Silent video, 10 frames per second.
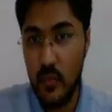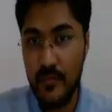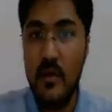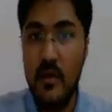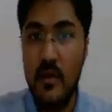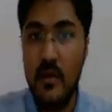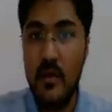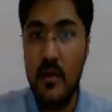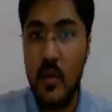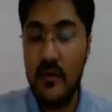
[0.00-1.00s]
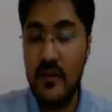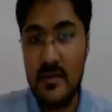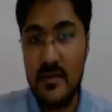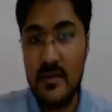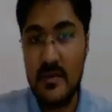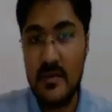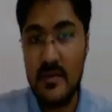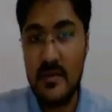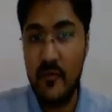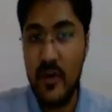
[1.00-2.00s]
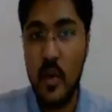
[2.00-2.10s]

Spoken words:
What we have asked is 1 atom's